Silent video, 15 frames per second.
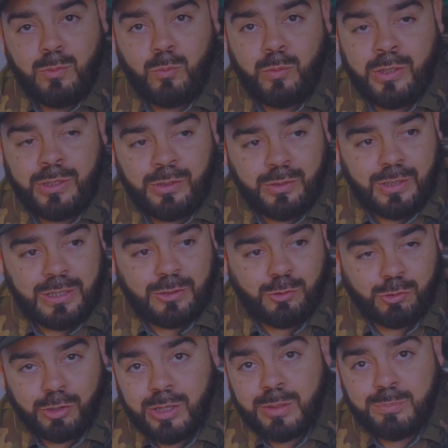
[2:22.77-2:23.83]
when in
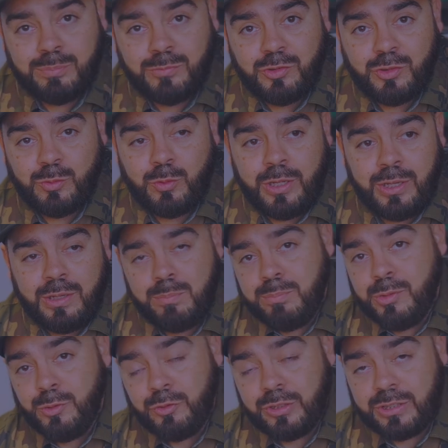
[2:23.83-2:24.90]
drums and in
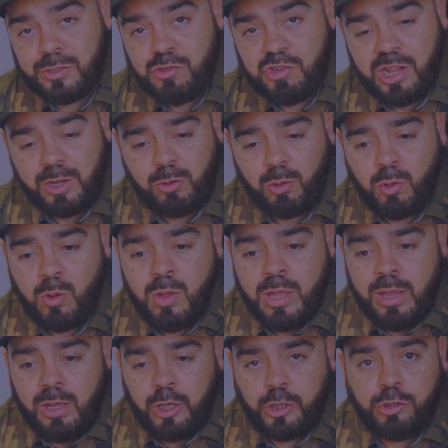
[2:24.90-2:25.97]
music in general,
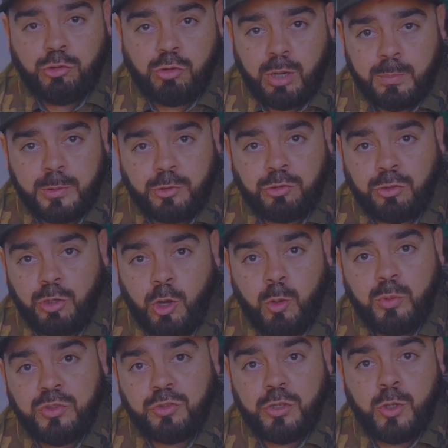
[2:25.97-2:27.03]
a drummer should
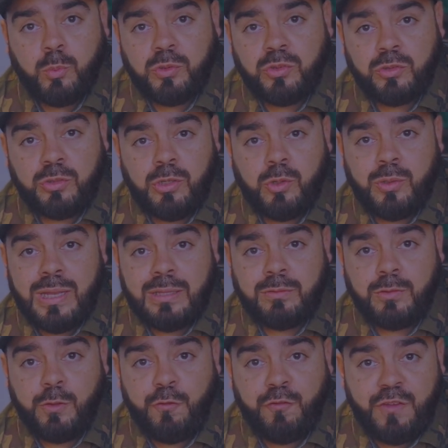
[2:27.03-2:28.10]
always know what's known
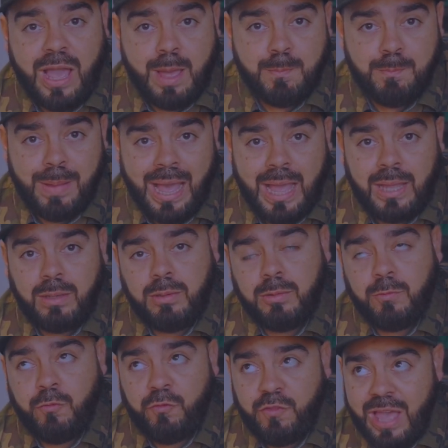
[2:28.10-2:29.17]
as the fat
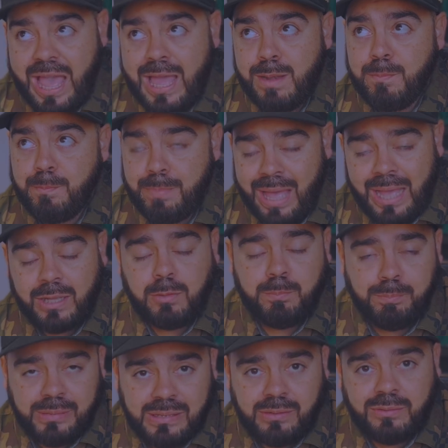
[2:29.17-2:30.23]

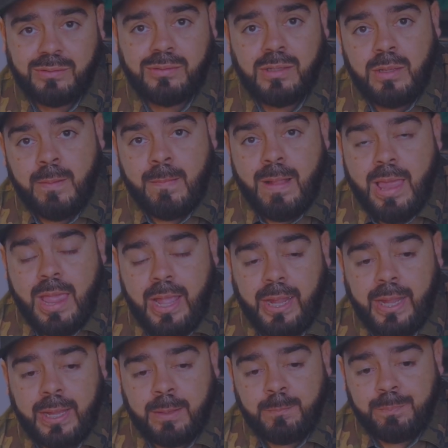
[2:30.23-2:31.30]
back beats.
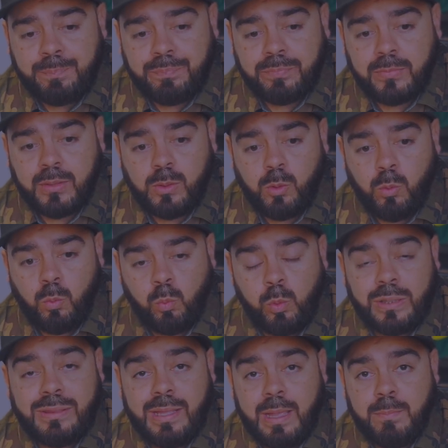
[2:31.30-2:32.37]
And
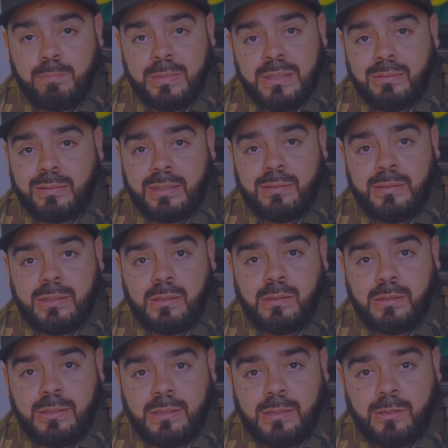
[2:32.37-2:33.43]
what that means
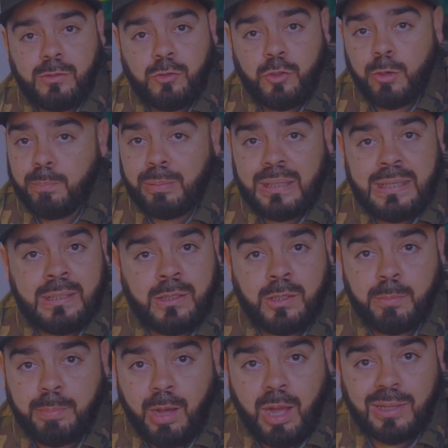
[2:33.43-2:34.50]
ideally is you're playing in
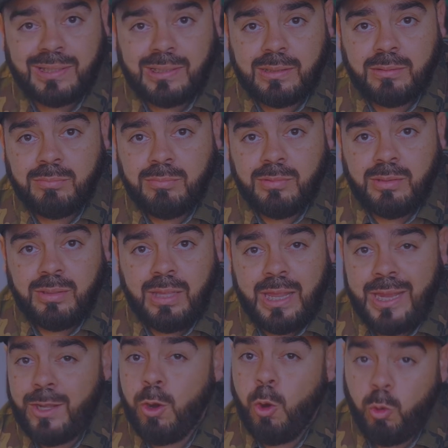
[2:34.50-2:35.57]
the pocket
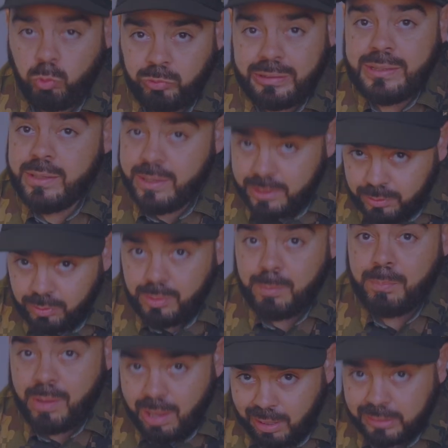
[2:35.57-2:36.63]
and only in the
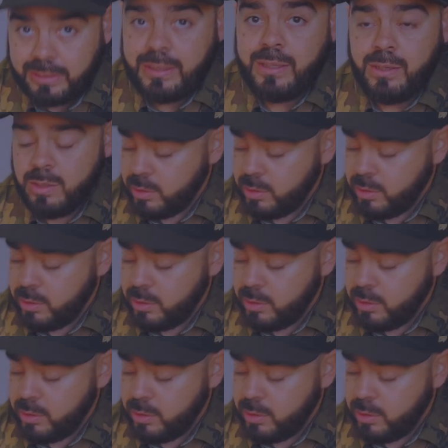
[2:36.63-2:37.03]
pocket.